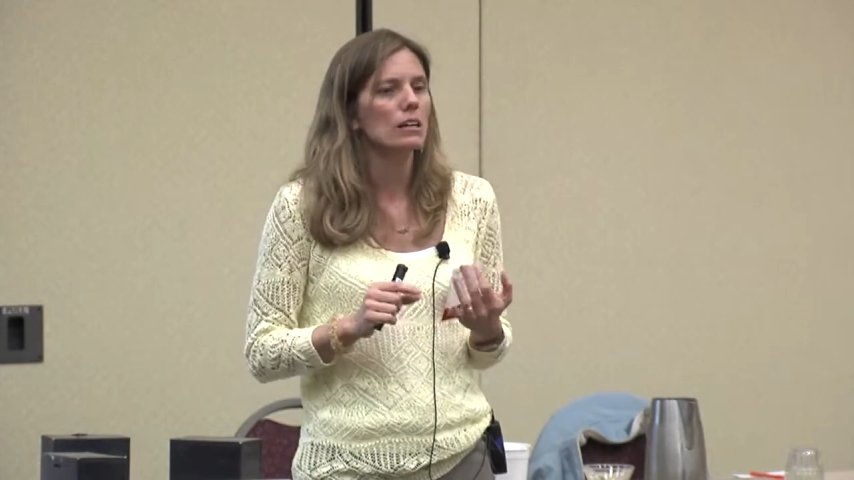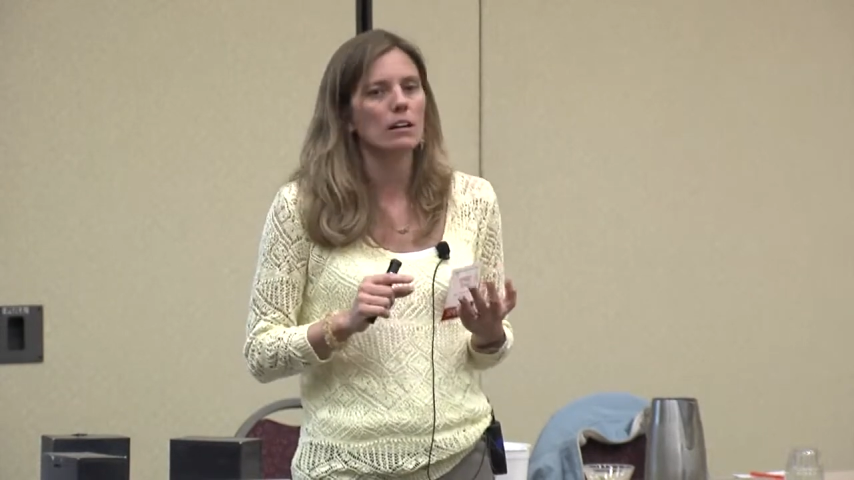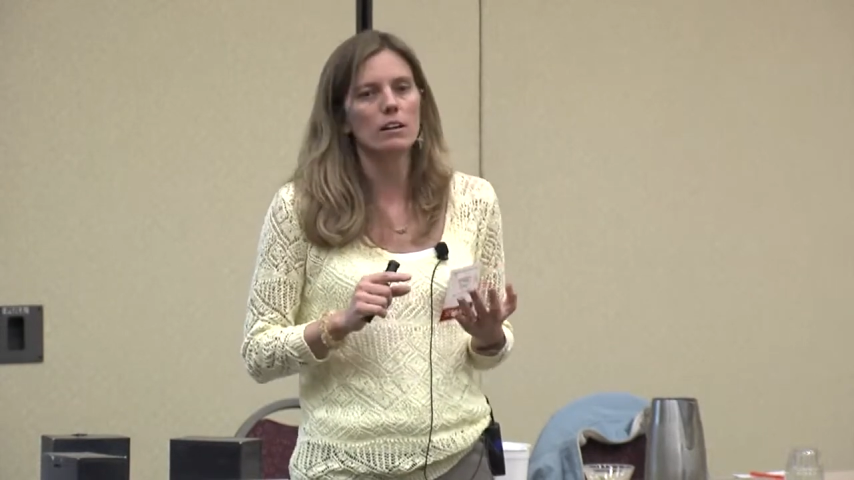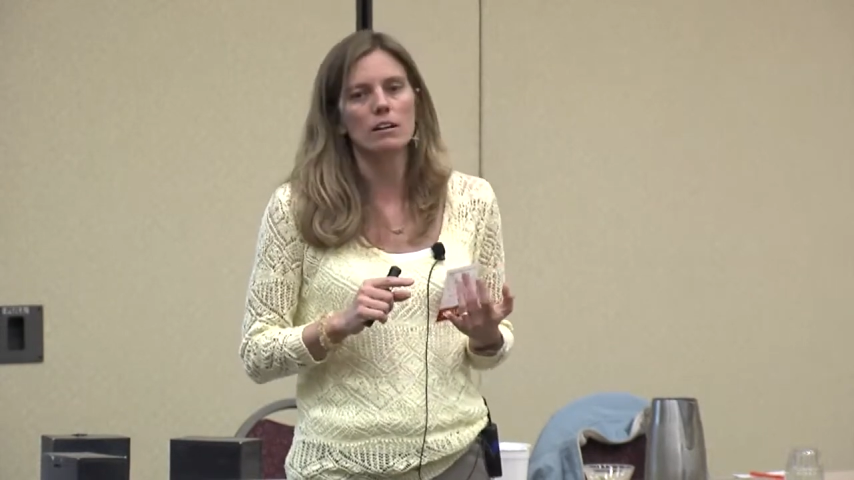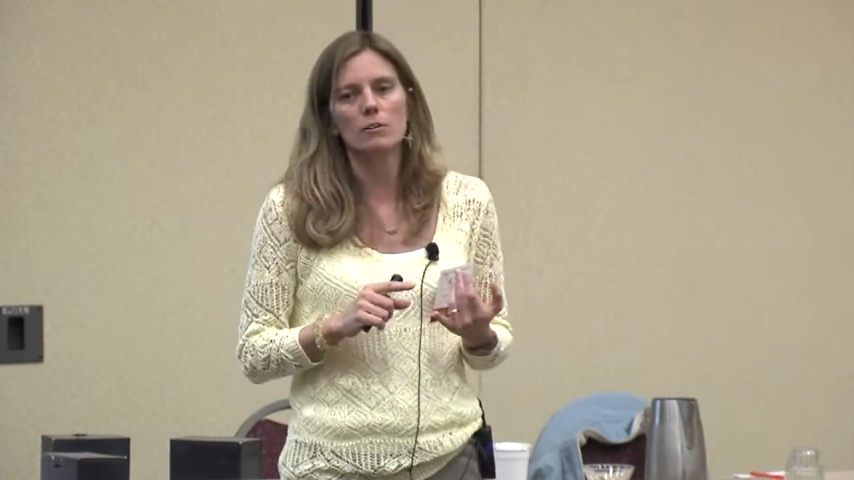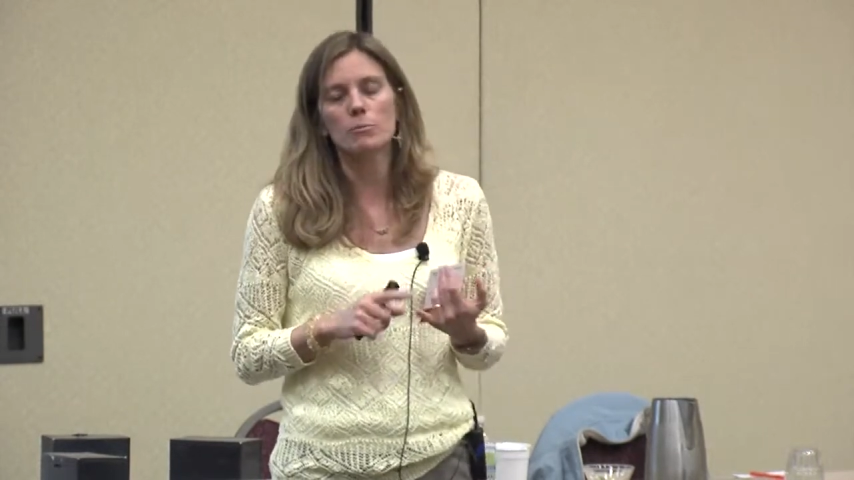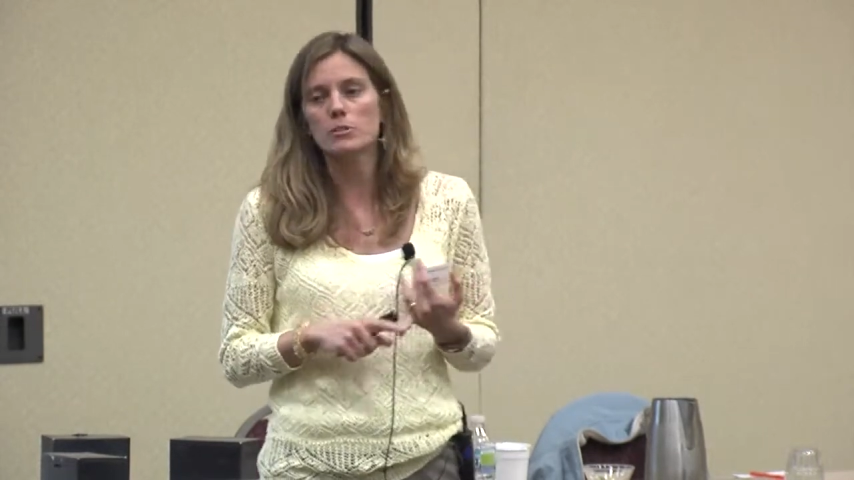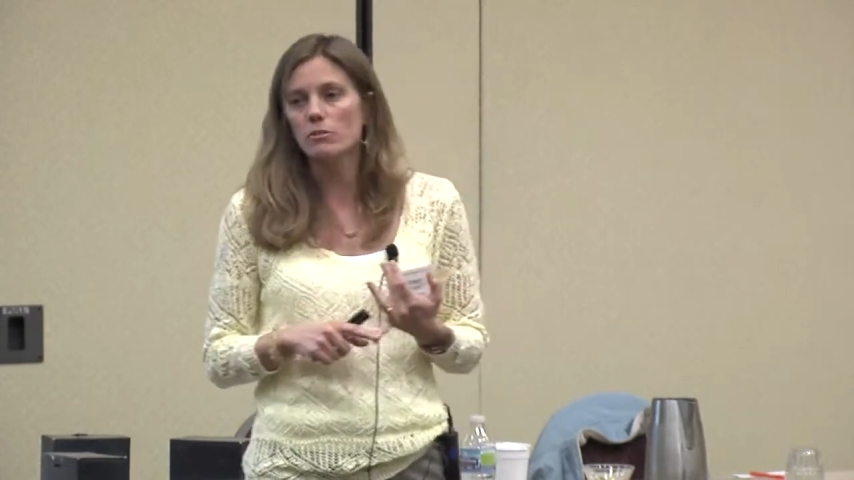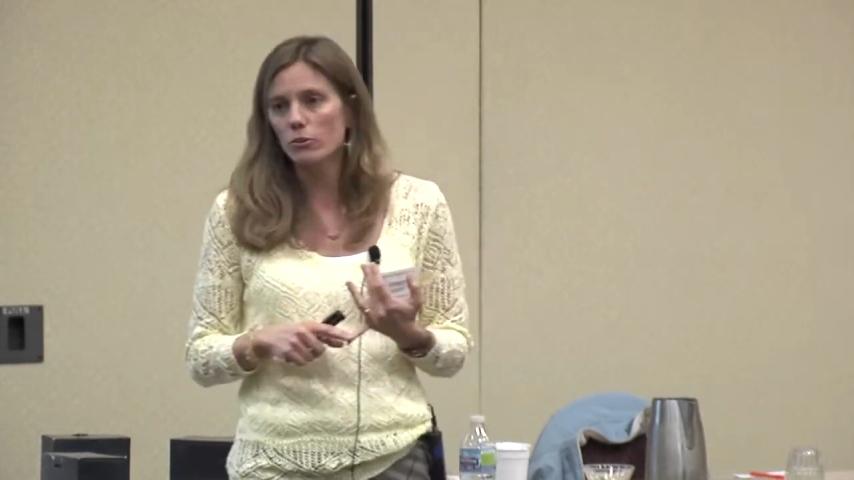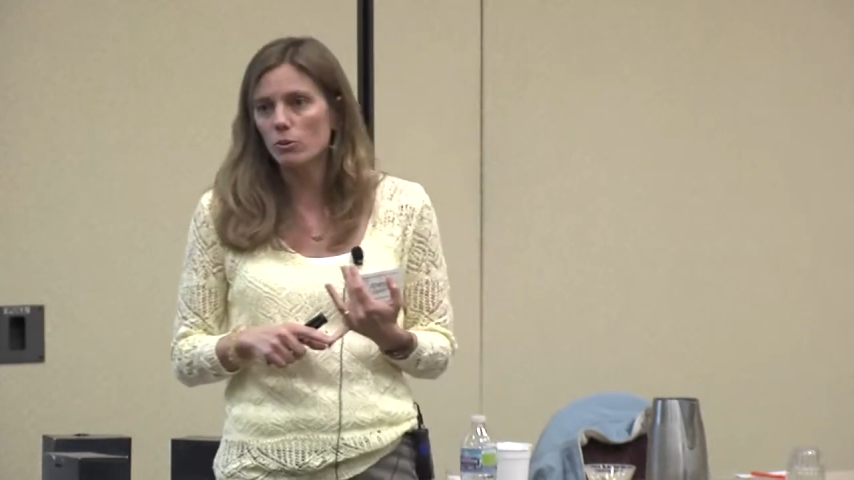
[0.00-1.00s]

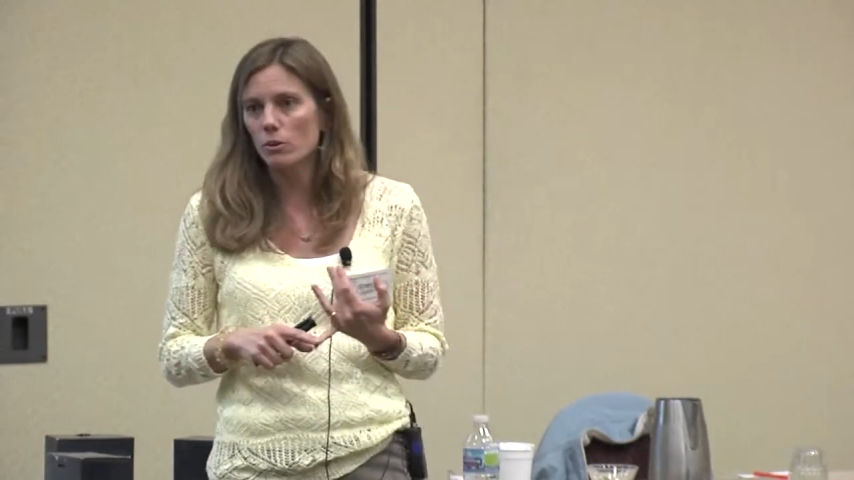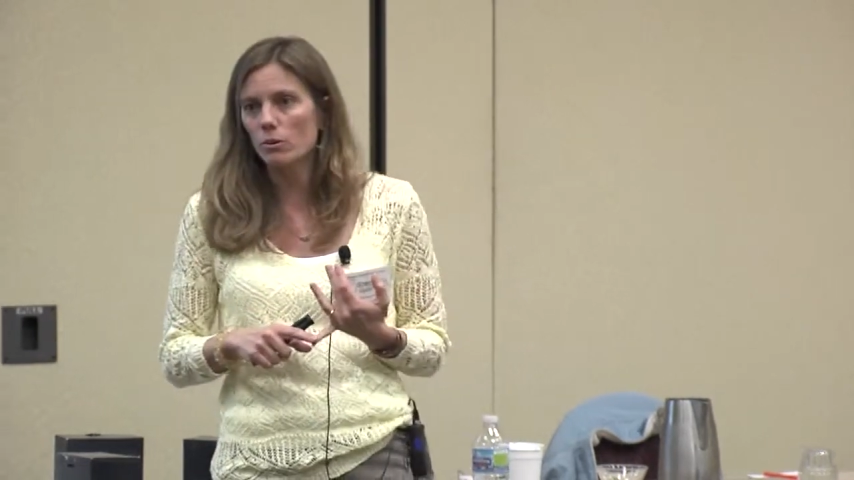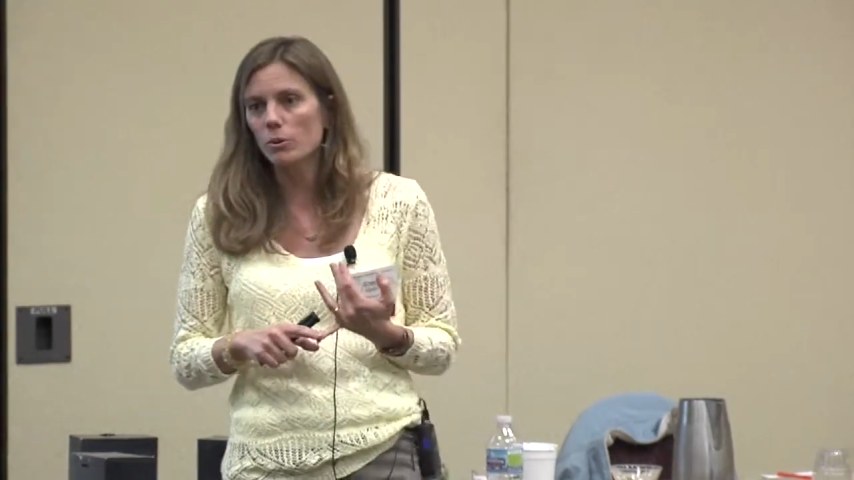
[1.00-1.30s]
Pacificor,